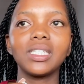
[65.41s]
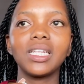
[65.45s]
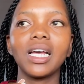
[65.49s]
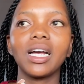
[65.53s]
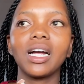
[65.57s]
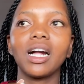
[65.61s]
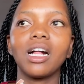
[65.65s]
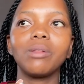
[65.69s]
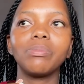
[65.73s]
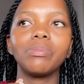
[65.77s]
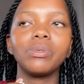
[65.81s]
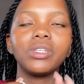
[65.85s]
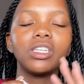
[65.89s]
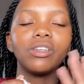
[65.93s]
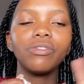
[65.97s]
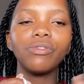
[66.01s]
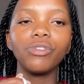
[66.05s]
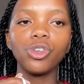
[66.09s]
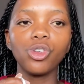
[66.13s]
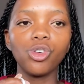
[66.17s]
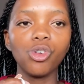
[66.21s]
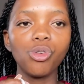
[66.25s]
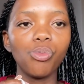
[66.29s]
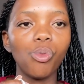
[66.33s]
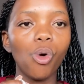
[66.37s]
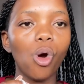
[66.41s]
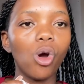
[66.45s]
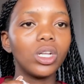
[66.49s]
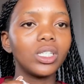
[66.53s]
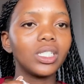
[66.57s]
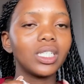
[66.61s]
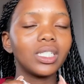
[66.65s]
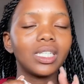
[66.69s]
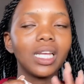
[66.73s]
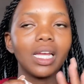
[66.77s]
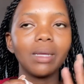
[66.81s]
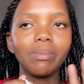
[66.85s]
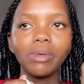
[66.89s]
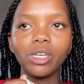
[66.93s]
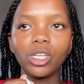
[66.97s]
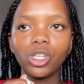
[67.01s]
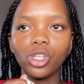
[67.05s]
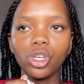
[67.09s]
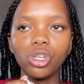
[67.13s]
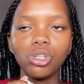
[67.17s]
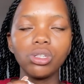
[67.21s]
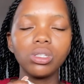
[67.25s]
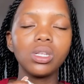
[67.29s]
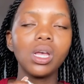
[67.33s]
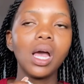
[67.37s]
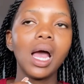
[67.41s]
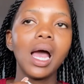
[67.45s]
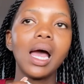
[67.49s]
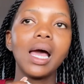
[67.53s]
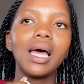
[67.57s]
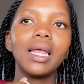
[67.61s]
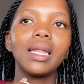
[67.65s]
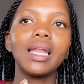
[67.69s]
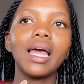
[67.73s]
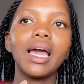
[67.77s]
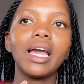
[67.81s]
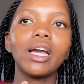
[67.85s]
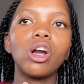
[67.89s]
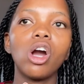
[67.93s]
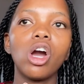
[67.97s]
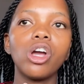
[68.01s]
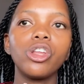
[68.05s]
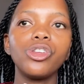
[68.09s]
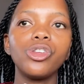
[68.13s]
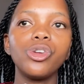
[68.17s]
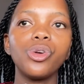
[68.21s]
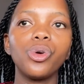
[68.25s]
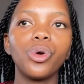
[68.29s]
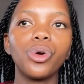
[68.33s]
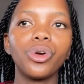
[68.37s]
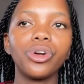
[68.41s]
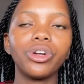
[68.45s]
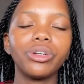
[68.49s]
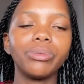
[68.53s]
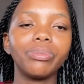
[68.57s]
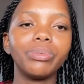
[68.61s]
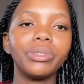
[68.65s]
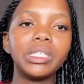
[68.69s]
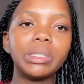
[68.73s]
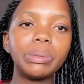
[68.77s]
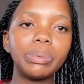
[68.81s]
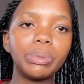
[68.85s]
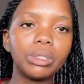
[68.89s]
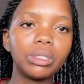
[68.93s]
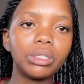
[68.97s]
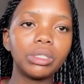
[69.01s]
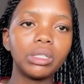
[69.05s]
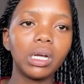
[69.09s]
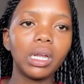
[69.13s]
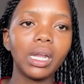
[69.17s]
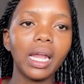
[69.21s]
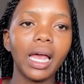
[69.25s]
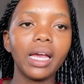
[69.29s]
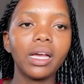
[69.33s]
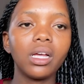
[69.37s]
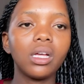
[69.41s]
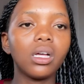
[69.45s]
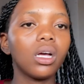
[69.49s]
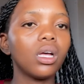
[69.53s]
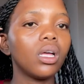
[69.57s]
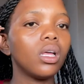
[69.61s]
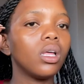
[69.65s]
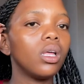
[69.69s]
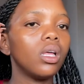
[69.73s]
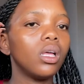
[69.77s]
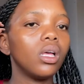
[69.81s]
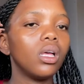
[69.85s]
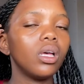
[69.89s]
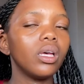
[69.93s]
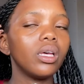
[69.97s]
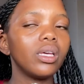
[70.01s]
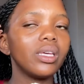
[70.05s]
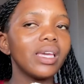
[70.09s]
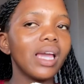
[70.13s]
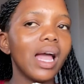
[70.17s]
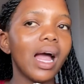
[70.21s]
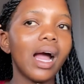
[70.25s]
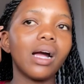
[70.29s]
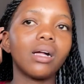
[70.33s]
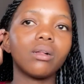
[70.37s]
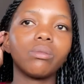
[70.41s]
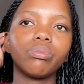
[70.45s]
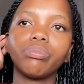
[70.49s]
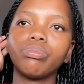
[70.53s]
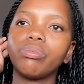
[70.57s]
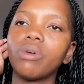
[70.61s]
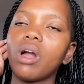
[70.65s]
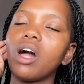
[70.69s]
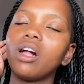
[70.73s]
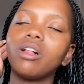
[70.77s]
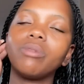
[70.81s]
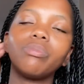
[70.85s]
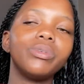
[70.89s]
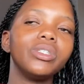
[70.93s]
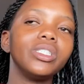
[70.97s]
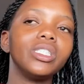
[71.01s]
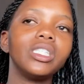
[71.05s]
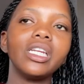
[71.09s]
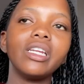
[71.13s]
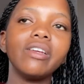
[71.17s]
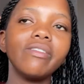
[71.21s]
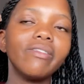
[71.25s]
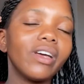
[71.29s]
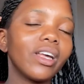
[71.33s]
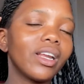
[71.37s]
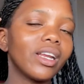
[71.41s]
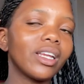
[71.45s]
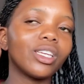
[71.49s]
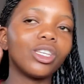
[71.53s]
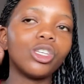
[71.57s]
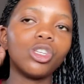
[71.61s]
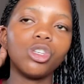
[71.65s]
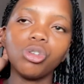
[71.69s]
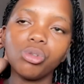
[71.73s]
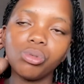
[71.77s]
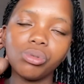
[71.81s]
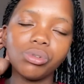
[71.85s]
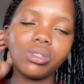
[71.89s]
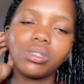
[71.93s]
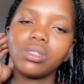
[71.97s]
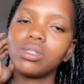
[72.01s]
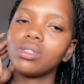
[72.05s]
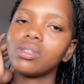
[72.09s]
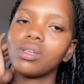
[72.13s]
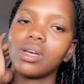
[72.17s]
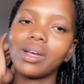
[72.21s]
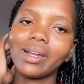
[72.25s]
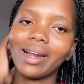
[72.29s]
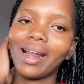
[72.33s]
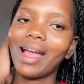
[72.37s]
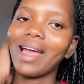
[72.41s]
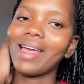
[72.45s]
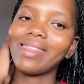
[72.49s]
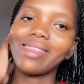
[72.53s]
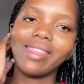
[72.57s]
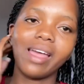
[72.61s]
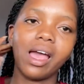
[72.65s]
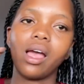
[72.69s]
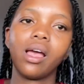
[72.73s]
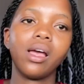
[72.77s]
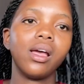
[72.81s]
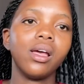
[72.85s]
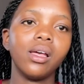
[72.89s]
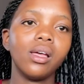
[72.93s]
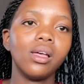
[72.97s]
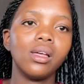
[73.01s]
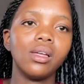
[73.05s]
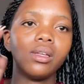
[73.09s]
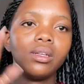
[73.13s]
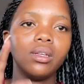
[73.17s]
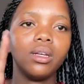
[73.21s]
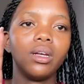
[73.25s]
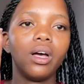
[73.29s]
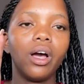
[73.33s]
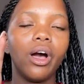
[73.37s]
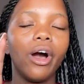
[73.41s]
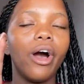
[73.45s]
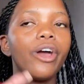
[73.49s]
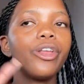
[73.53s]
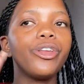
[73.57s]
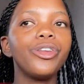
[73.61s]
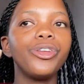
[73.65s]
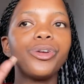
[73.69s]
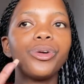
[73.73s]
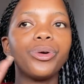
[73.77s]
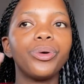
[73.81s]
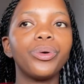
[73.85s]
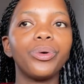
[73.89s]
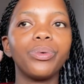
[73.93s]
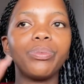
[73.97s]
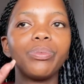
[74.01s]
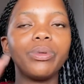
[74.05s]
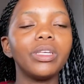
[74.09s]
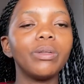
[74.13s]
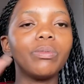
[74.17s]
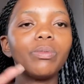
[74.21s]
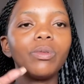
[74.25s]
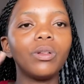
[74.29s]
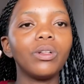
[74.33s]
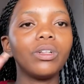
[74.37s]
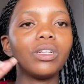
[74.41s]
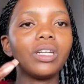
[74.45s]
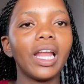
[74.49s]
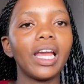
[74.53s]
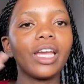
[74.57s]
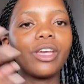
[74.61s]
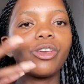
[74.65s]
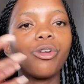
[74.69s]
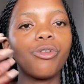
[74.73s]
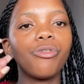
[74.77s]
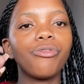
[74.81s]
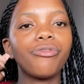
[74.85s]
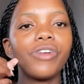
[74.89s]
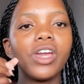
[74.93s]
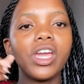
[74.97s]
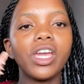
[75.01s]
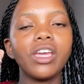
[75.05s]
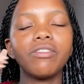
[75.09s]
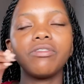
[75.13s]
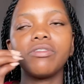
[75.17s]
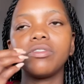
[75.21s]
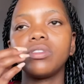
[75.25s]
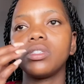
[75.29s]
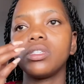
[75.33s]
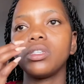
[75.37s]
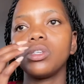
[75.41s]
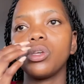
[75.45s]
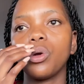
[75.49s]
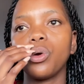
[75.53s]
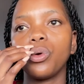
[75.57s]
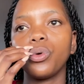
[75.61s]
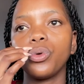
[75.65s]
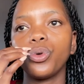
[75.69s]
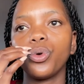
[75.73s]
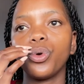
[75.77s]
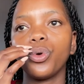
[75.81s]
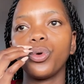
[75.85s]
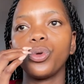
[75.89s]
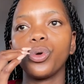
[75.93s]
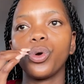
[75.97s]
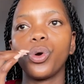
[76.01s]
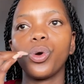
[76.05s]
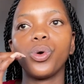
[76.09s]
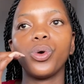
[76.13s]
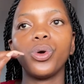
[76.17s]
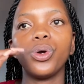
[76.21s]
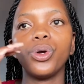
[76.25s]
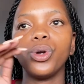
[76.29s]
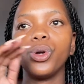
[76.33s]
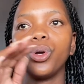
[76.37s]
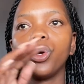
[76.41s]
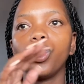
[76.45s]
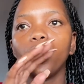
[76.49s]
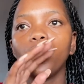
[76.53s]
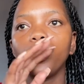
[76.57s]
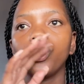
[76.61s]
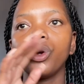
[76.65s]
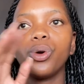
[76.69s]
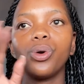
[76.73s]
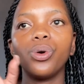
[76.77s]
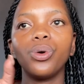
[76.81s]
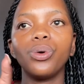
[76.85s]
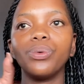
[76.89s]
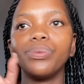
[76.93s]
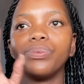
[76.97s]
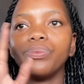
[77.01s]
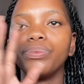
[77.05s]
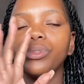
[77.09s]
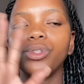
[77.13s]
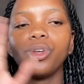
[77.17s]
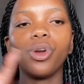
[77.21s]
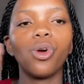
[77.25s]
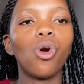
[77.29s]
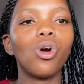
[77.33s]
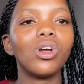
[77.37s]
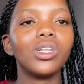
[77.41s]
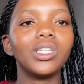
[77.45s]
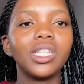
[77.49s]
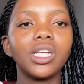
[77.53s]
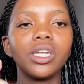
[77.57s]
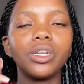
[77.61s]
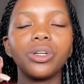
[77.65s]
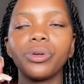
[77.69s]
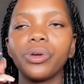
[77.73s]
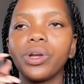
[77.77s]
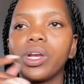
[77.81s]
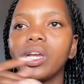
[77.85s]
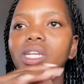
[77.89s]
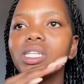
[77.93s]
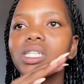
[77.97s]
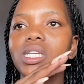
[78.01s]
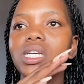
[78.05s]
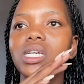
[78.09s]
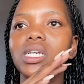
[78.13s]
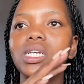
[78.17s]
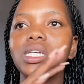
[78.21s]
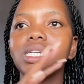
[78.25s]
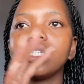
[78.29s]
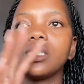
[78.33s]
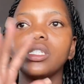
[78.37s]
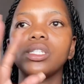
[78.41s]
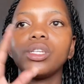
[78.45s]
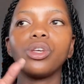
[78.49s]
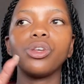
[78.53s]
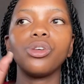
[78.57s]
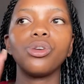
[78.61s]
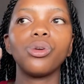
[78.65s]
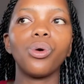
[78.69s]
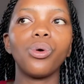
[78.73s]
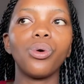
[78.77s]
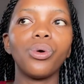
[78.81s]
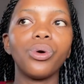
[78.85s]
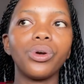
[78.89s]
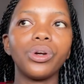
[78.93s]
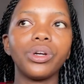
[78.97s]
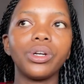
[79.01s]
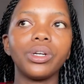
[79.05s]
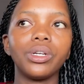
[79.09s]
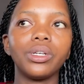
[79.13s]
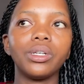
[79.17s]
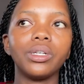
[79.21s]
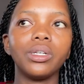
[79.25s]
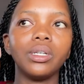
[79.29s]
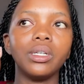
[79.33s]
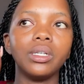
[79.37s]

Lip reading: Like, I'll be giving you more entertaining news, like, on your people, like, yeah, I'll be delivering news, rather, on your people, like, your faves, your content creators, your